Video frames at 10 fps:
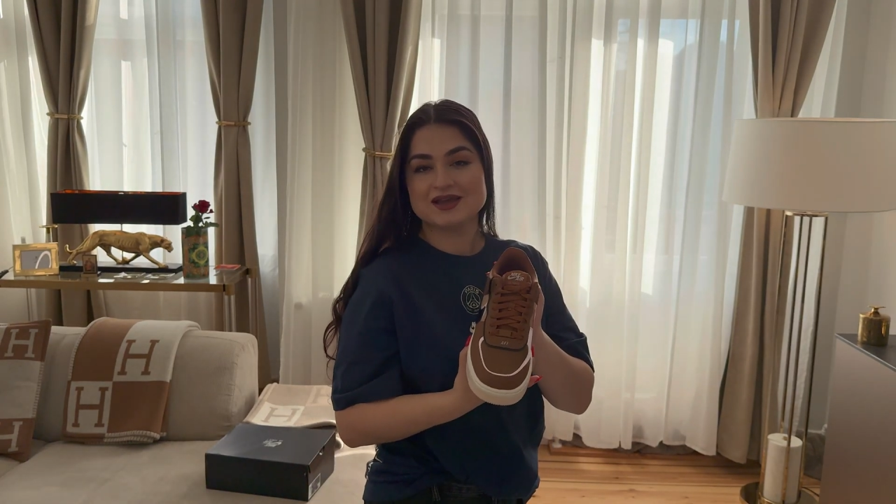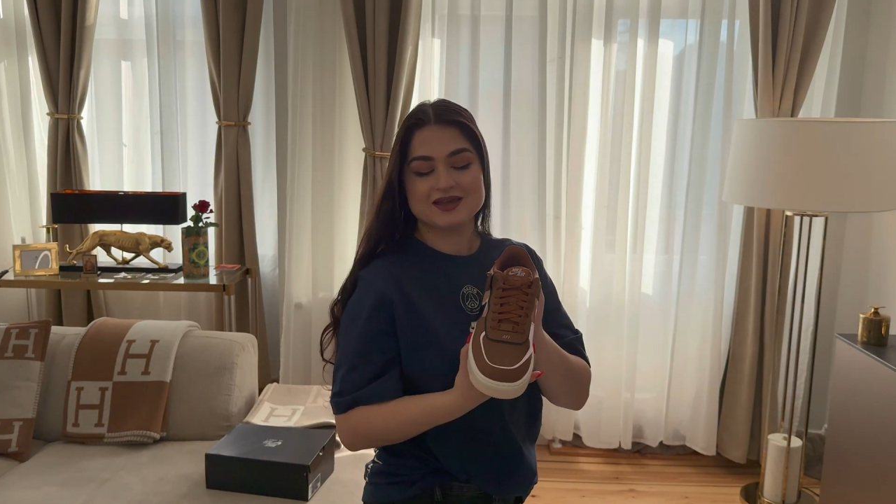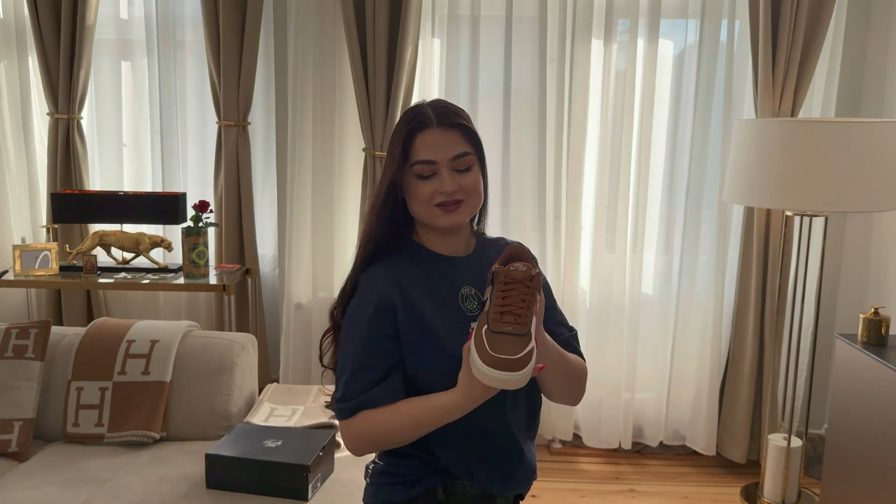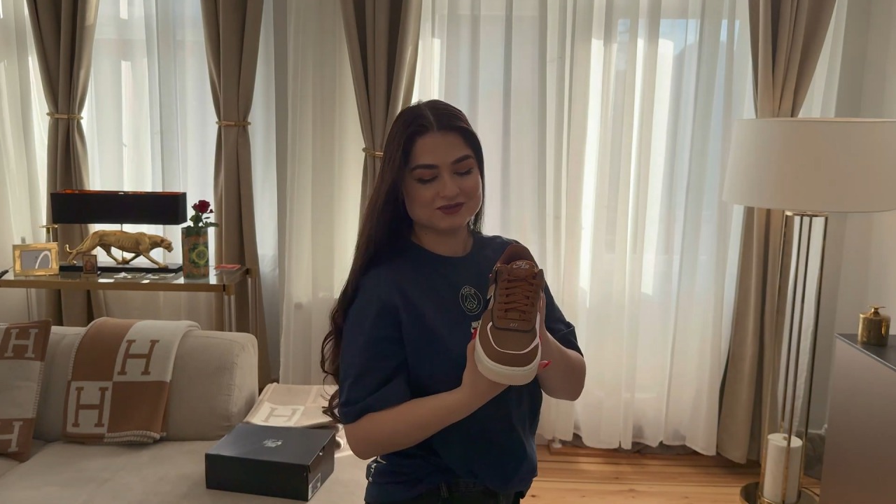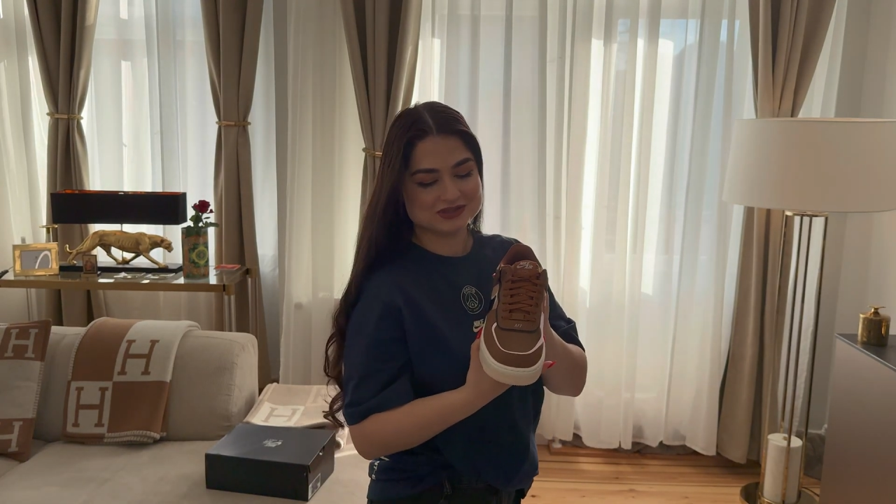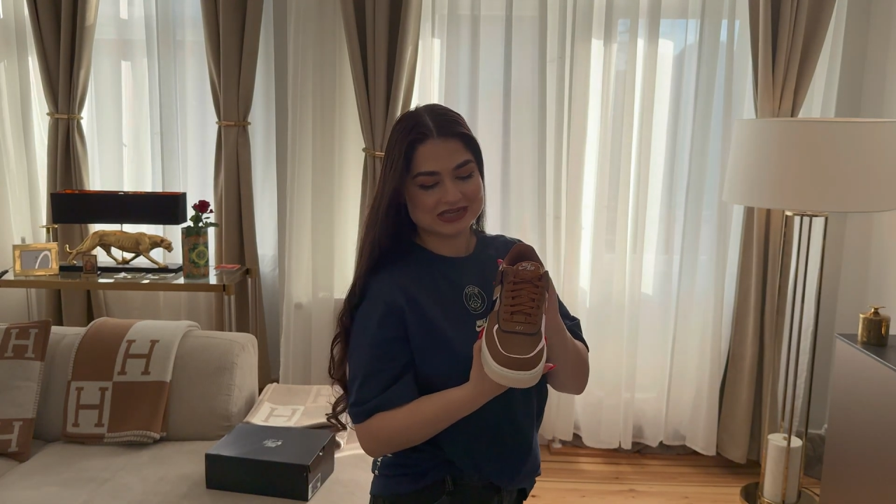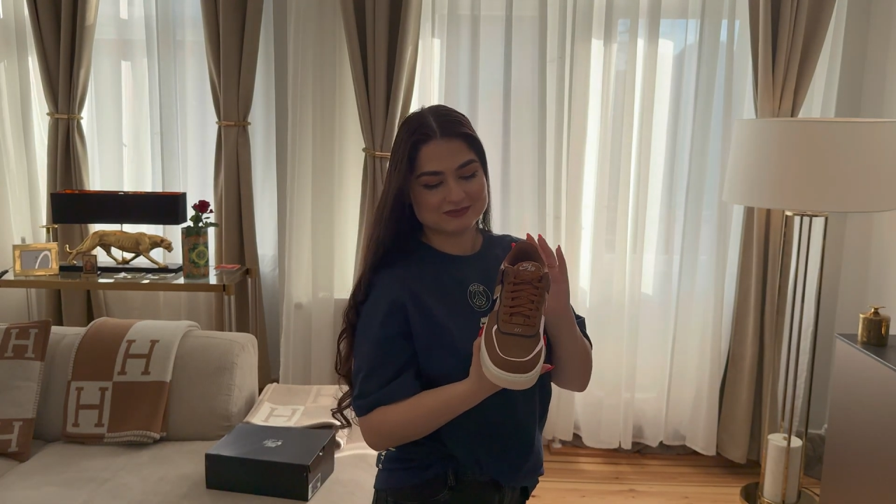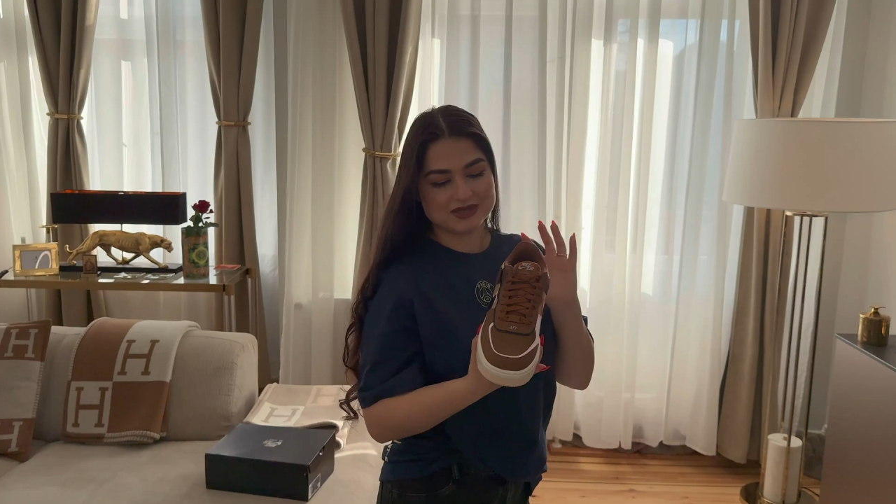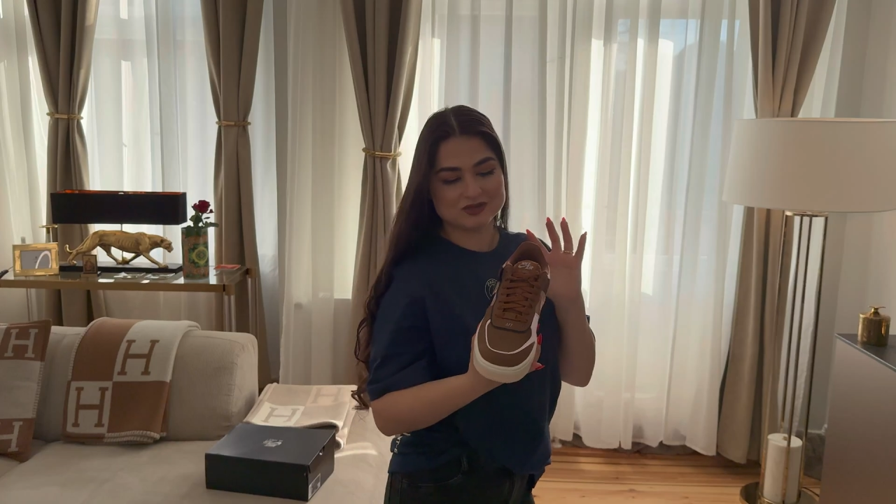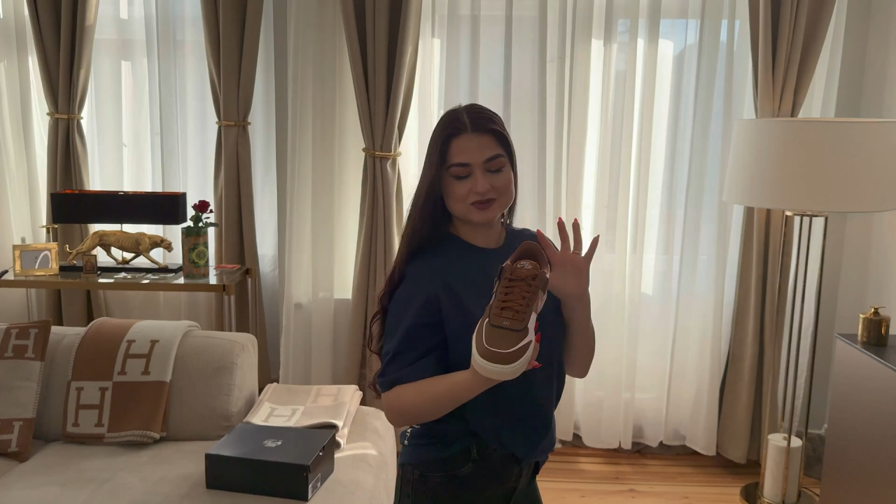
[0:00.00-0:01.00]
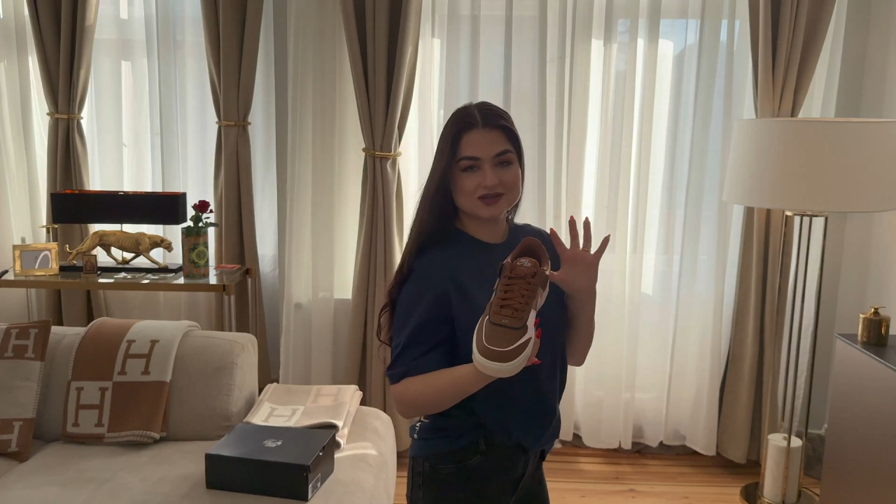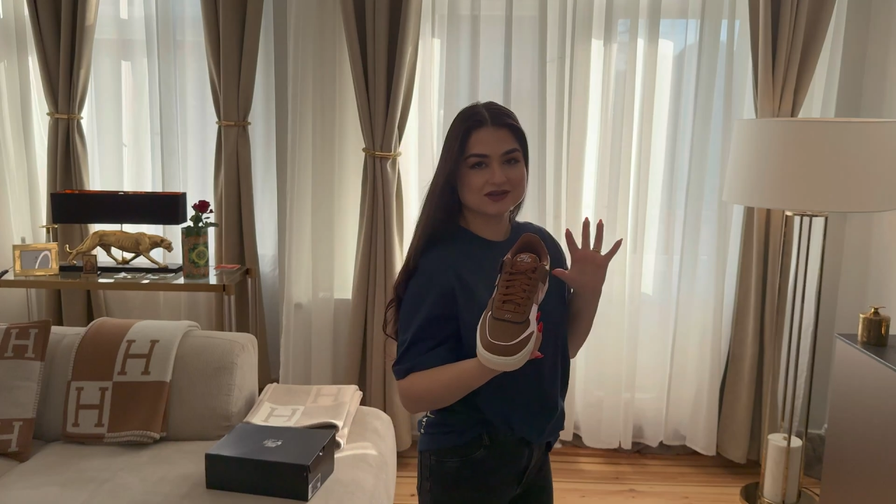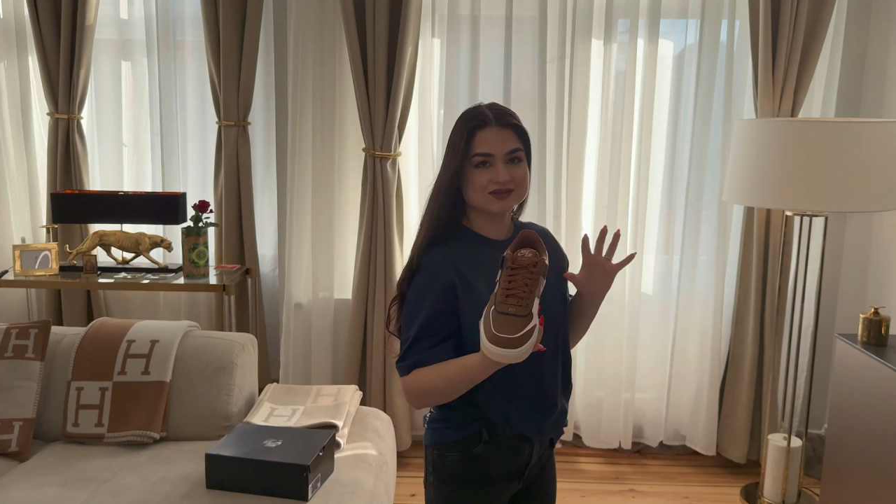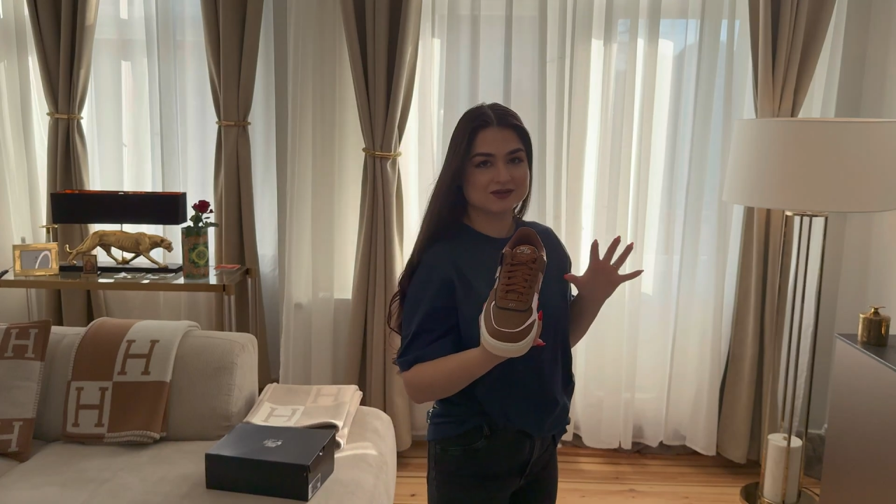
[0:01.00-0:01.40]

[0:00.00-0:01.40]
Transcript: Every time I look at it